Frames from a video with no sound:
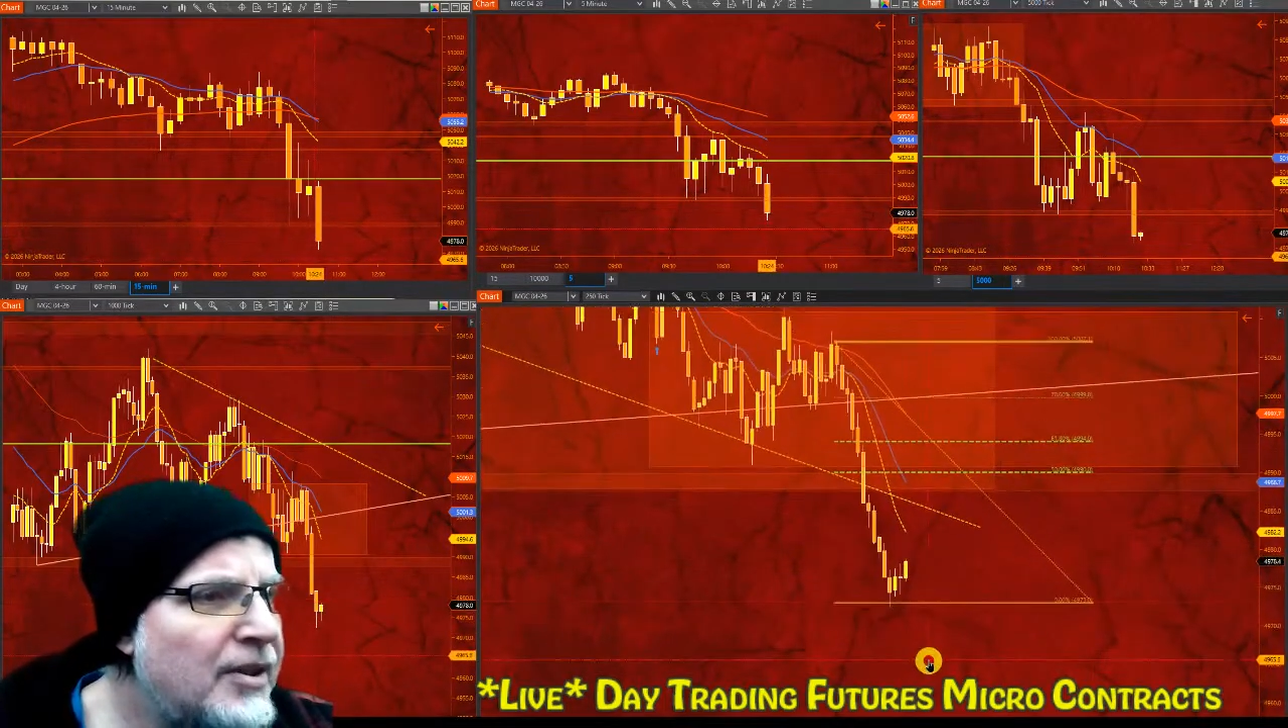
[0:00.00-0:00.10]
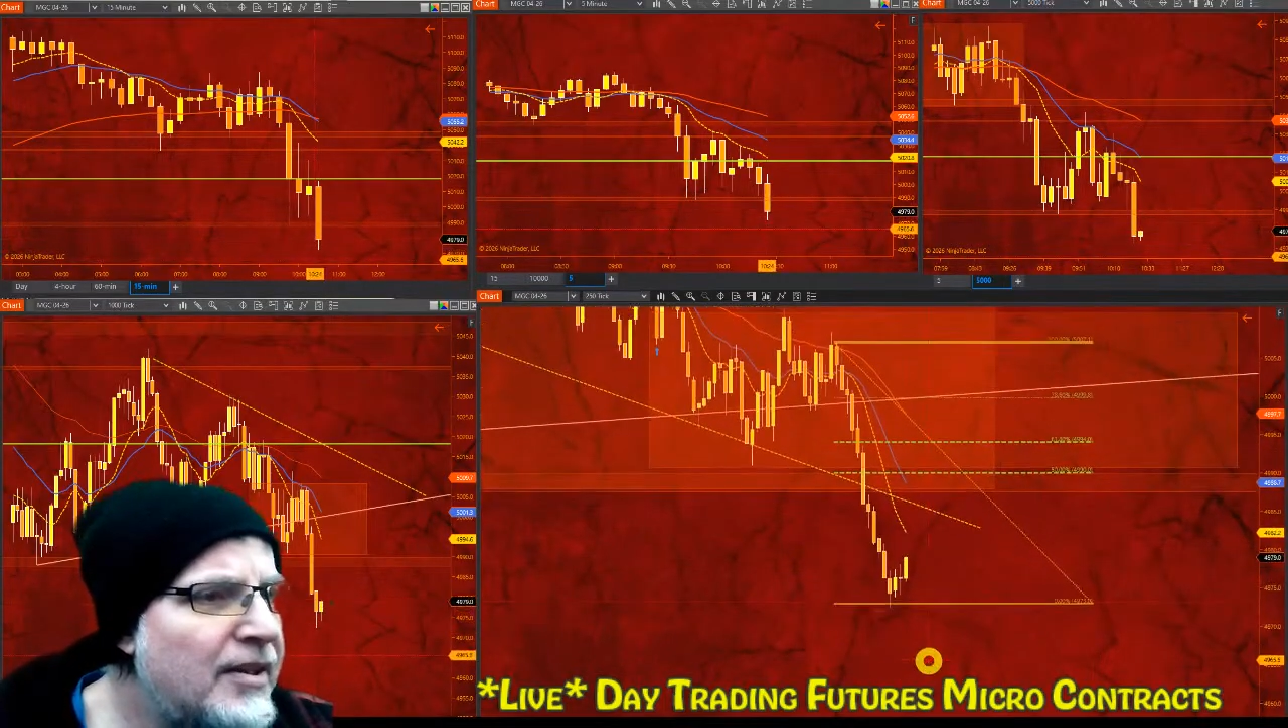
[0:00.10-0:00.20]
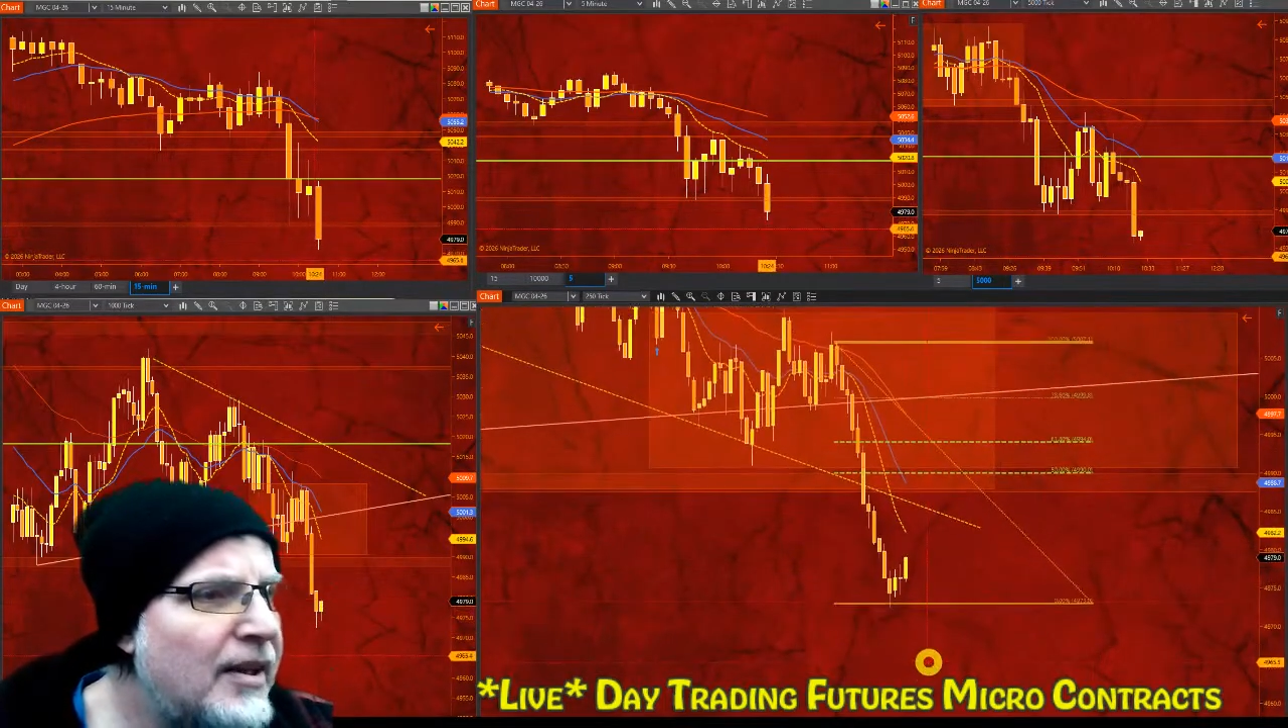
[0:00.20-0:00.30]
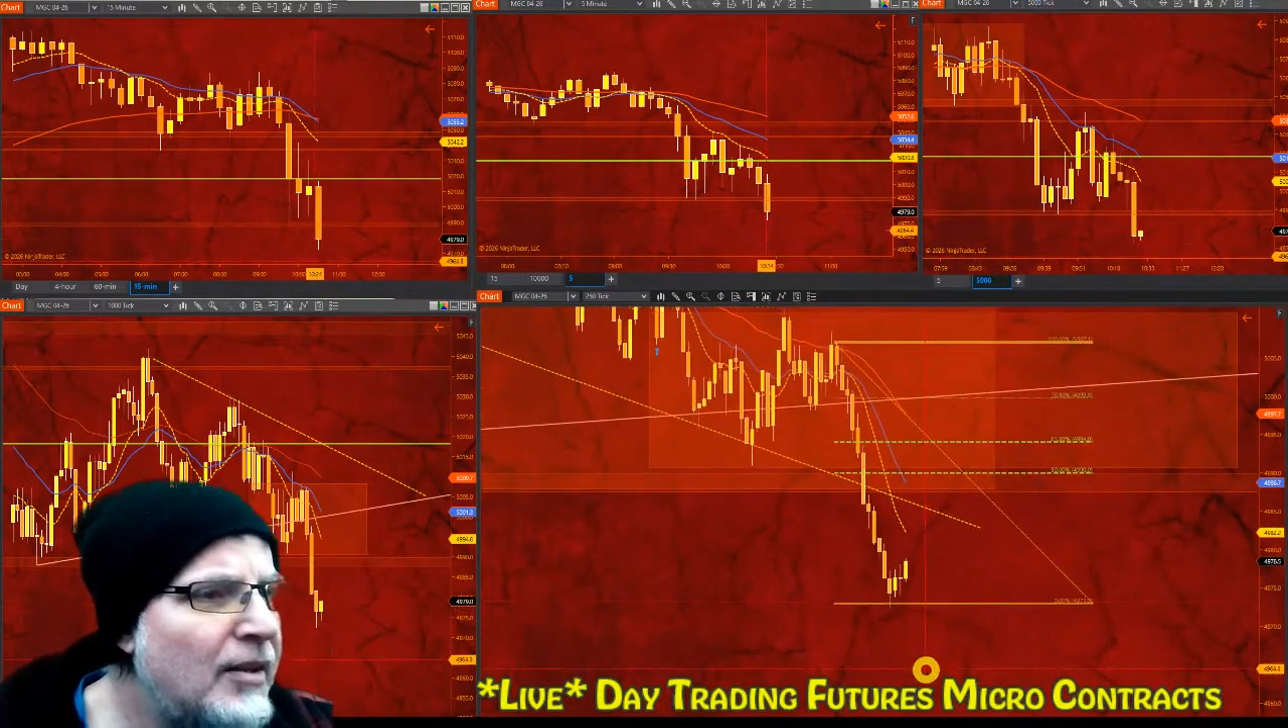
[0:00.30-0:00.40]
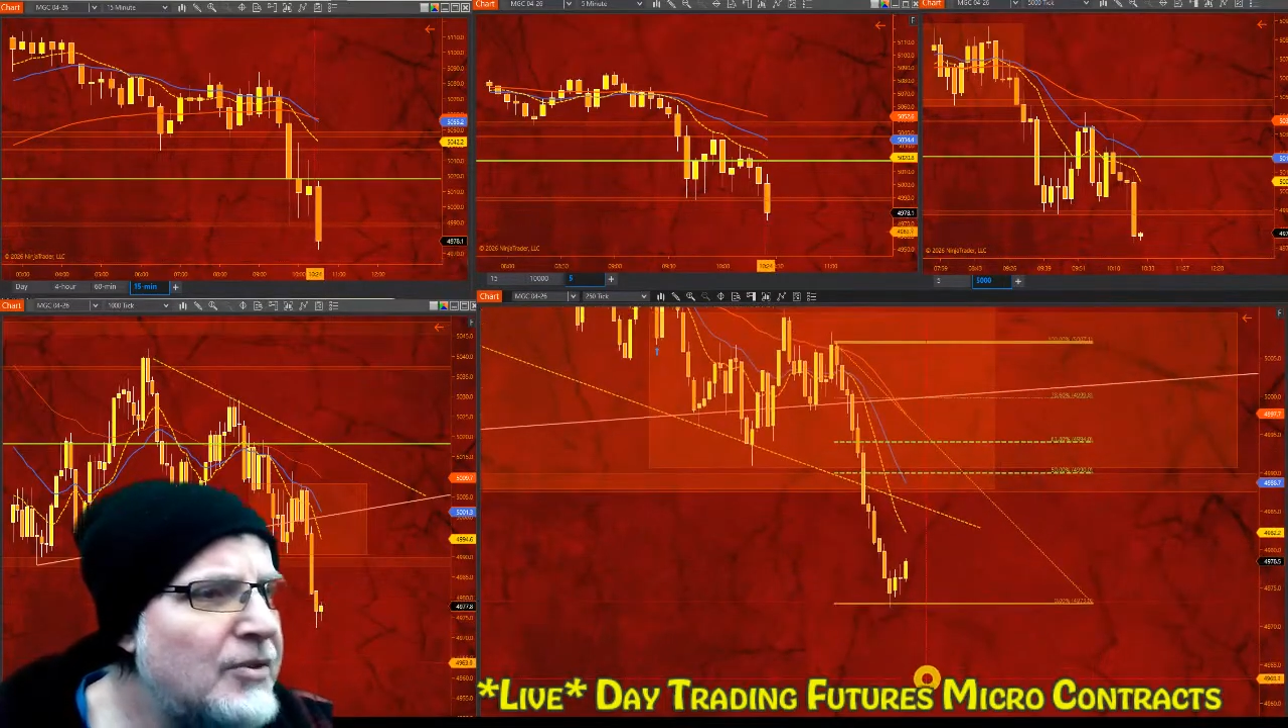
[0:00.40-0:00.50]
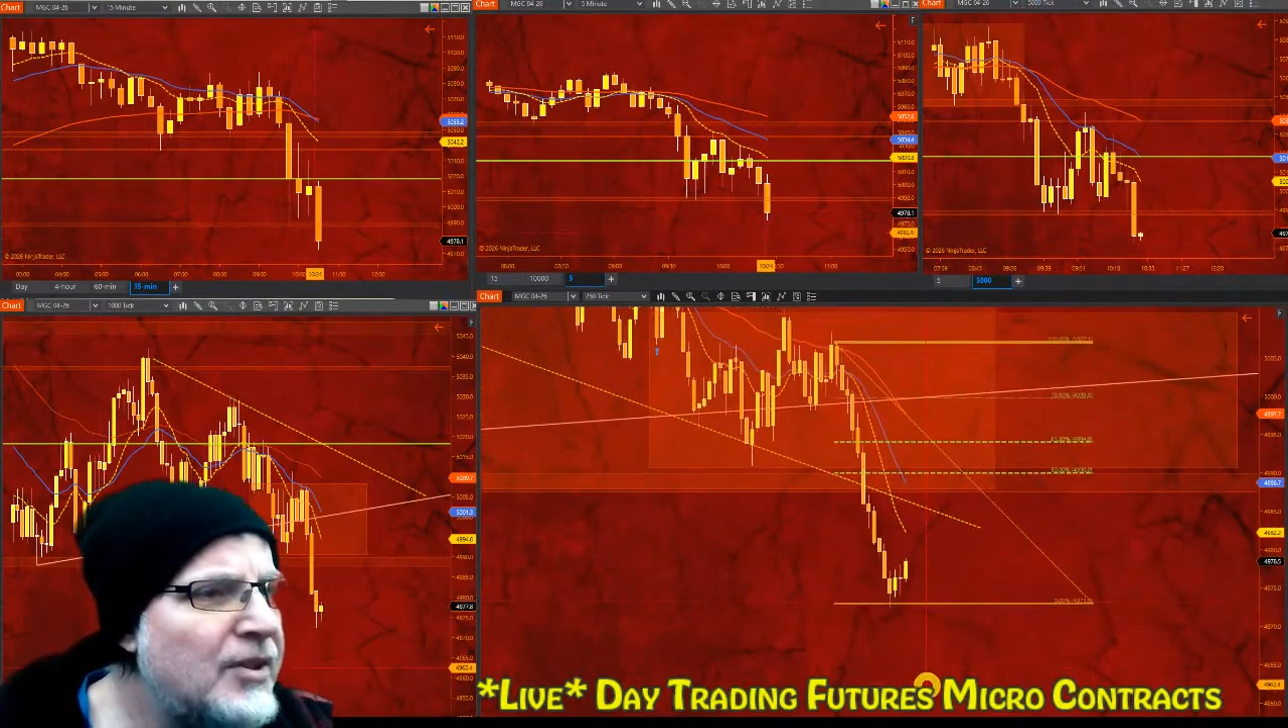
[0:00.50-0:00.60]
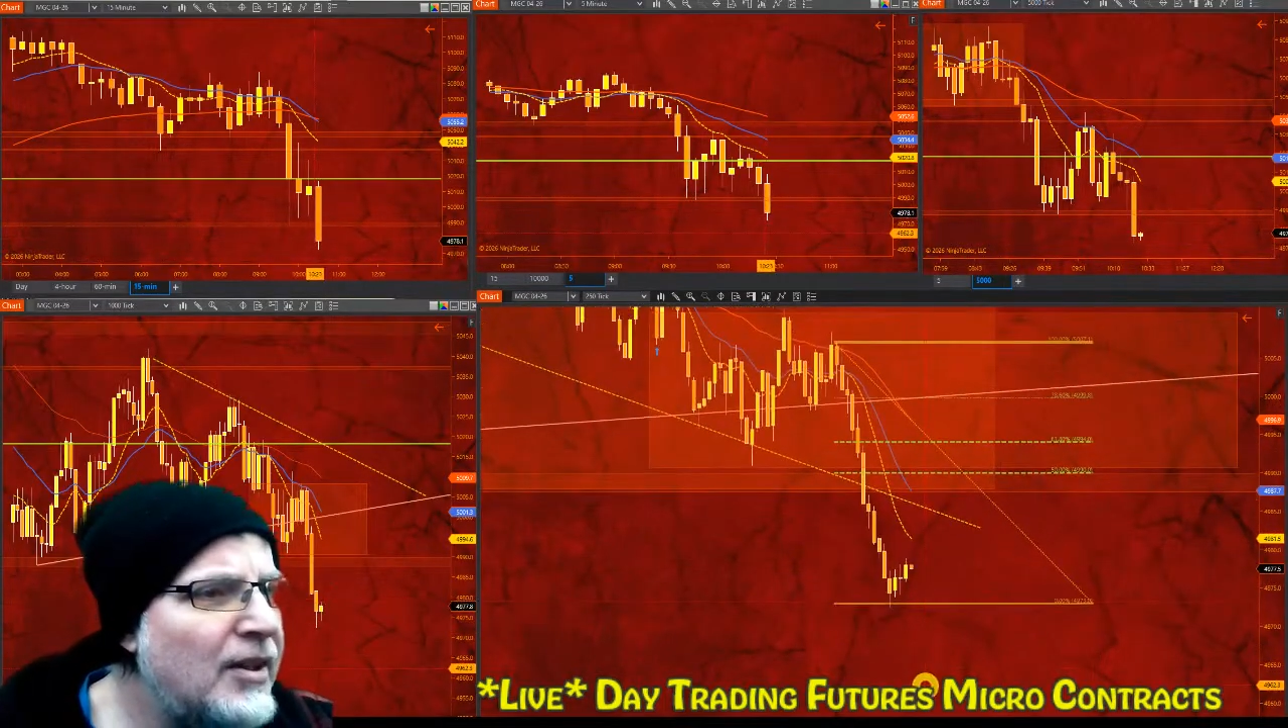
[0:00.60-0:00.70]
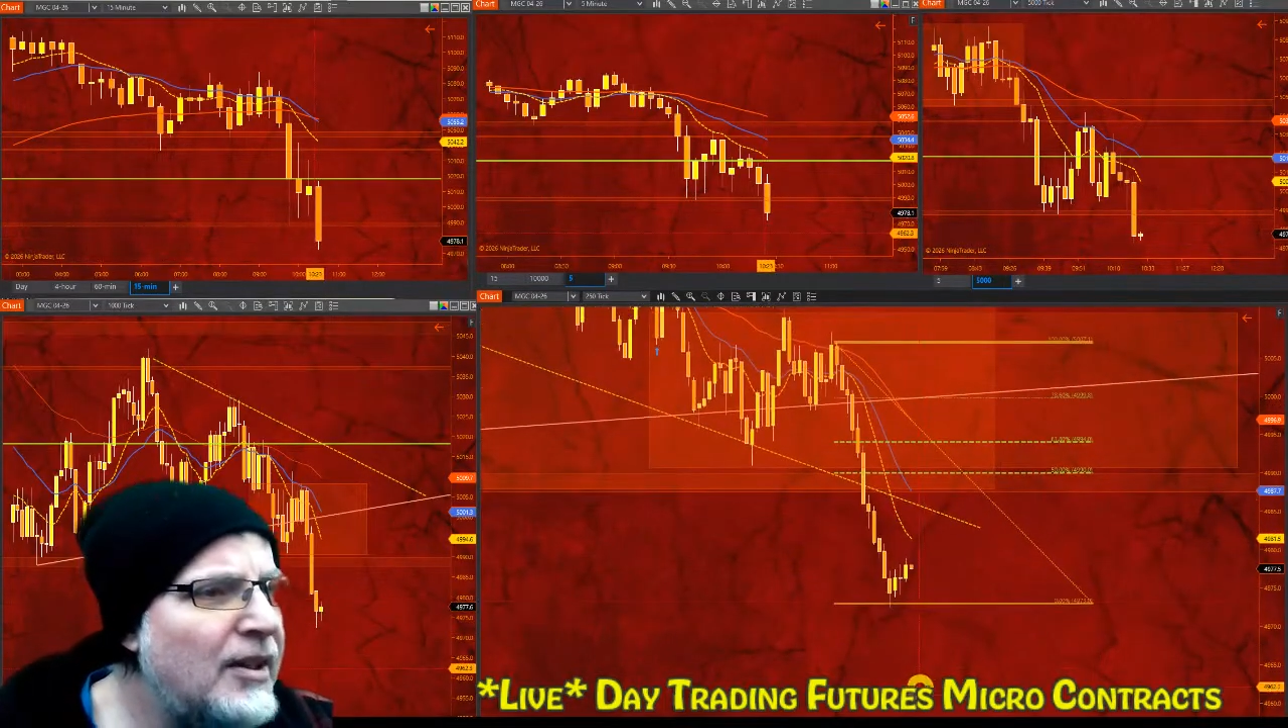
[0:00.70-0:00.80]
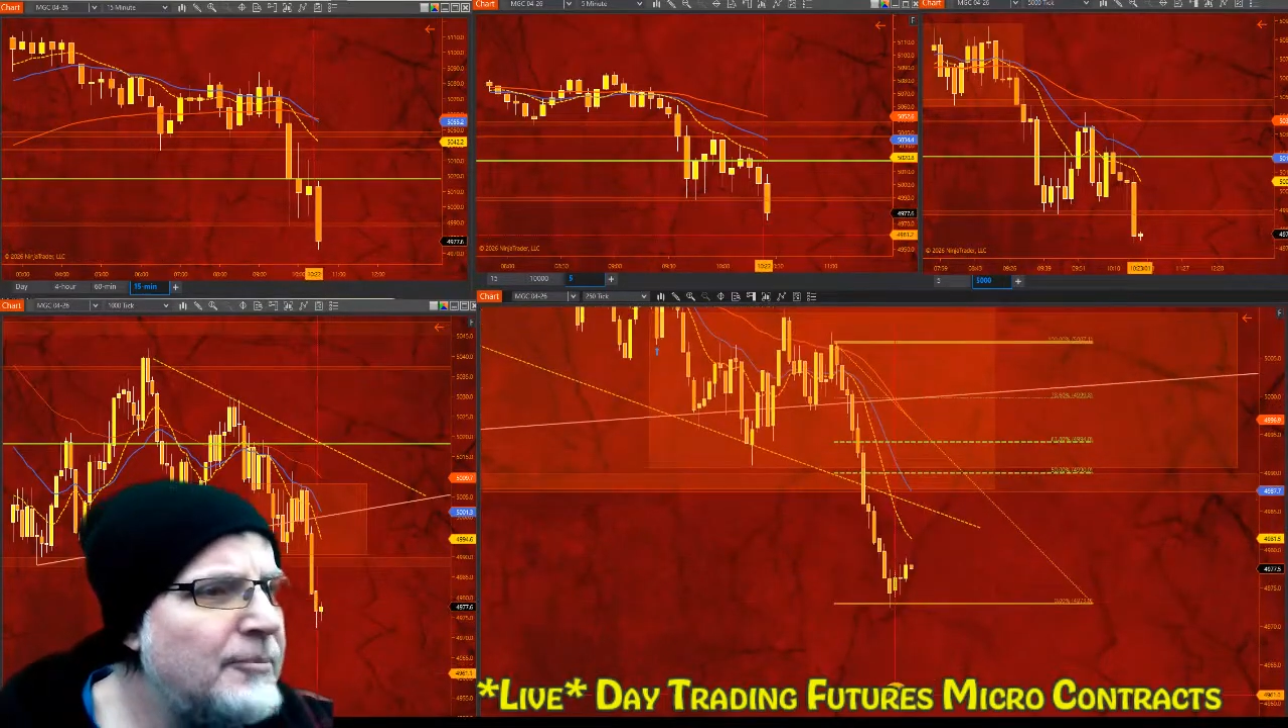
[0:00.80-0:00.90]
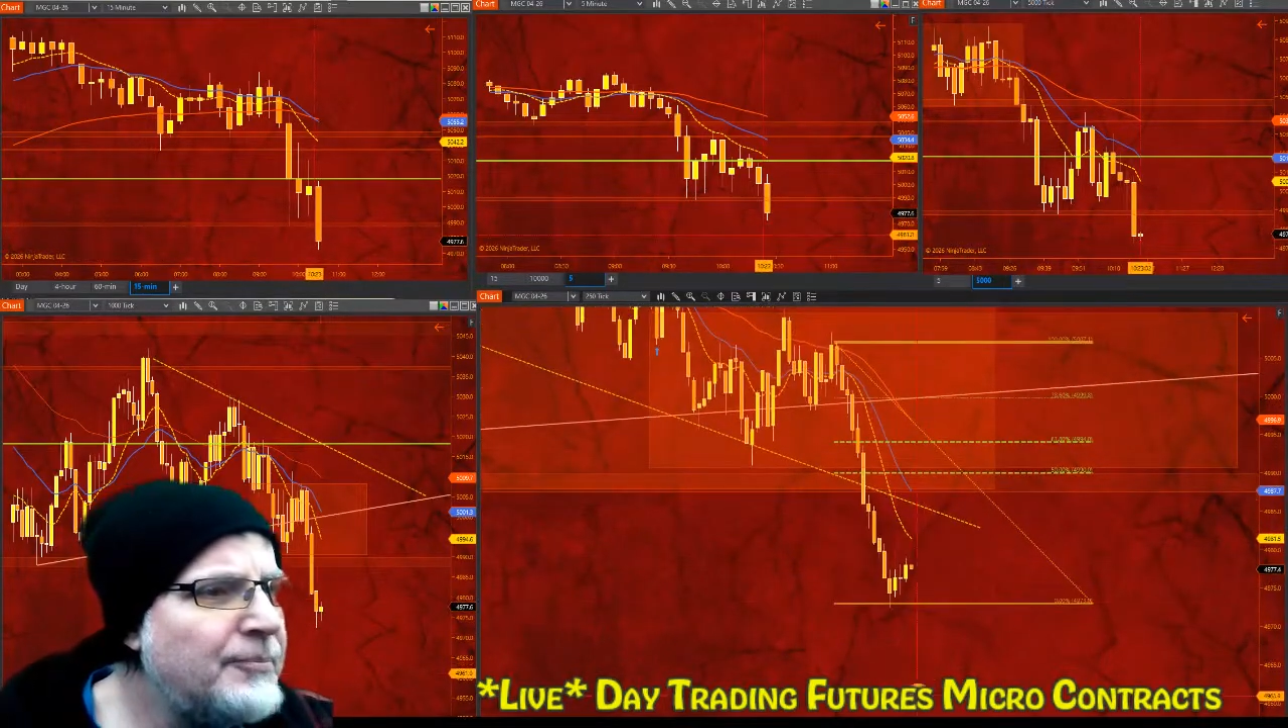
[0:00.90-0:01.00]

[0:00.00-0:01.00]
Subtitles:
downside.